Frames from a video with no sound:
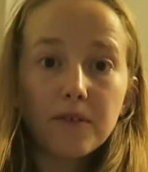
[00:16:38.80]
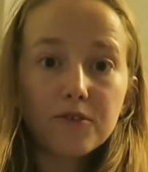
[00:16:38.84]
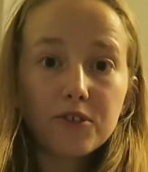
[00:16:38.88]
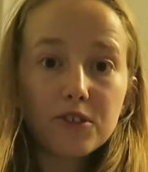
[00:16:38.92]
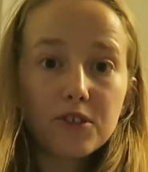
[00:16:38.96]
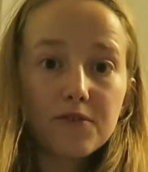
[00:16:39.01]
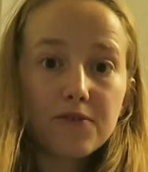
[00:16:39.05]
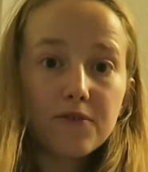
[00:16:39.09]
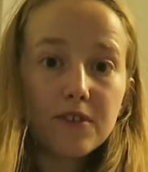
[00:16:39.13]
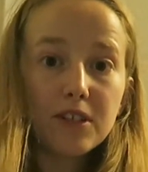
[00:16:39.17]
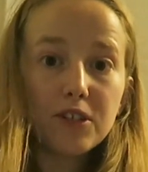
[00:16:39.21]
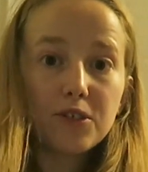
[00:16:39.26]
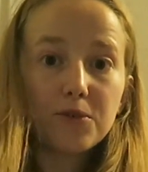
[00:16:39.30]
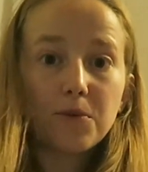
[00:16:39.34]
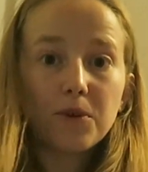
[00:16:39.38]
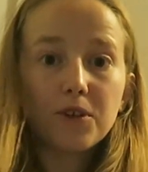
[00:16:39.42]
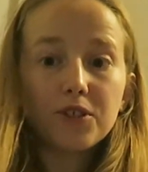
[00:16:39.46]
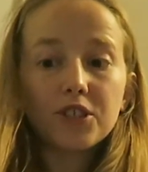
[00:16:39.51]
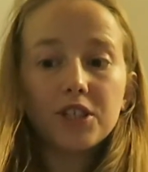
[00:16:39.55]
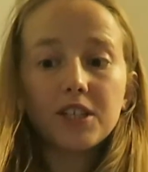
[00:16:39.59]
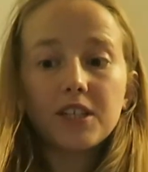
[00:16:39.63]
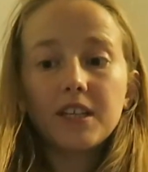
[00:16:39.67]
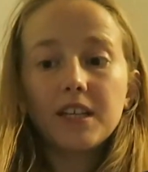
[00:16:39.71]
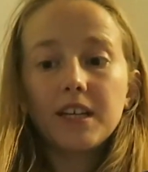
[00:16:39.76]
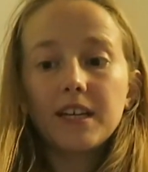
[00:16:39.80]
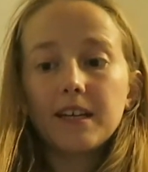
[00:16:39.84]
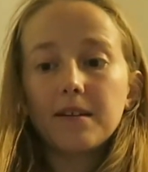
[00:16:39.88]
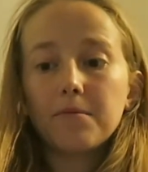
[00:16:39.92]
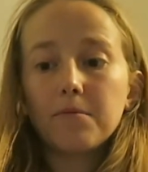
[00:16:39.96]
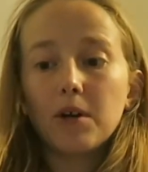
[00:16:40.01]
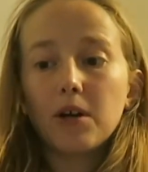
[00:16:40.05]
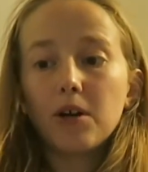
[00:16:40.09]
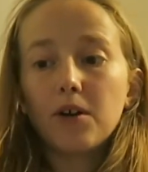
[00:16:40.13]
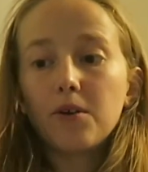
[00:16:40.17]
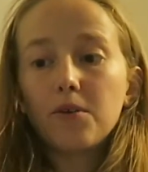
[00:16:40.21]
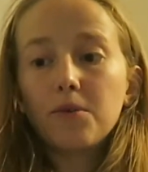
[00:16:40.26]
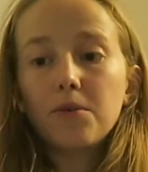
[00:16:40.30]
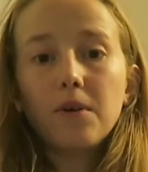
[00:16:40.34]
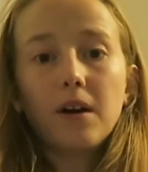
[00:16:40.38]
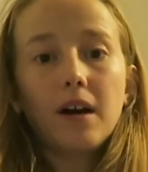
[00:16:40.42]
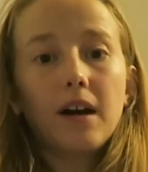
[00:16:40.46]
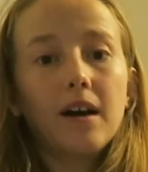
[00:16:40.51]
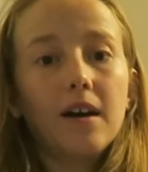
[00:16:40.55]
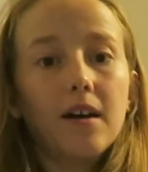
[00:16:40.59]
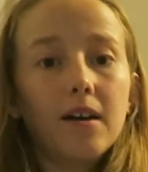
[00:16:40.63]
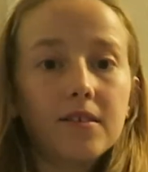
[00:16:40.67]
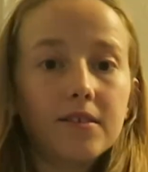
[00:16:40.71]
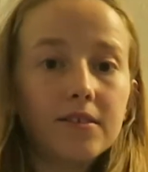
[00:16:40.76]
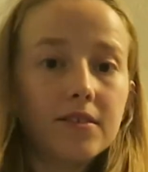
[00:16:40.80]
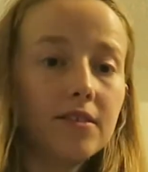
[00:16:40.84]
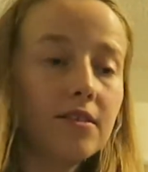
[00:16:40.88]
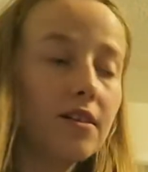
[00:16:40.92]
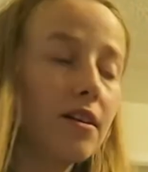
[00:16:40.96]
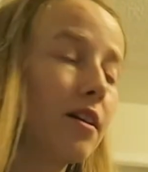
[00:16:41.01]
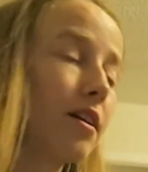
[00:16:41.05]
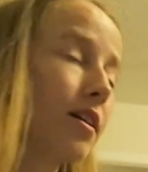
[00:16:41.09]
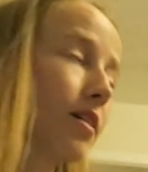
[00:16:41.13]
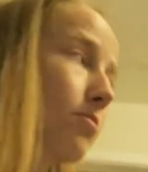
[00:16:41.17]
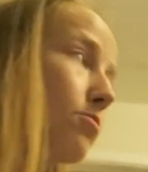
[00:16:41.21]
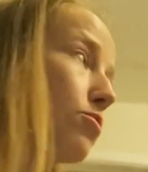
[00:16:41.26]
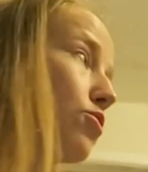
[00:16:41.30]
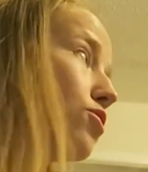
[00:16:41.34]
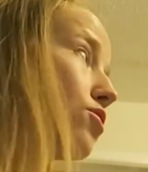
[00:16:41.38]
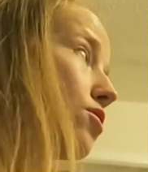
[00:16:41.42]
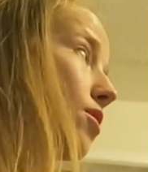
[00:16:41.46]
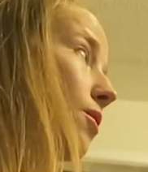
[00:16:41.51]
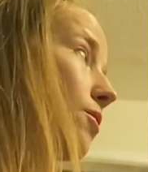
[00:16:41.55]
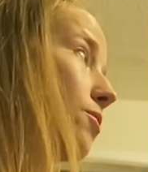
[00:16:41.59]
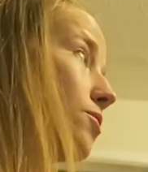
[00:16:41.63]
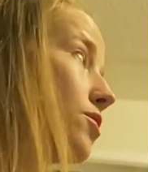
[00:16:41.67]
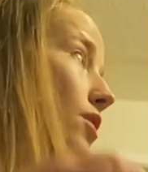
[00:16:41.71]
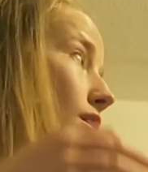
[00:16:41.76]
I've just finished watching Nemo and I'm so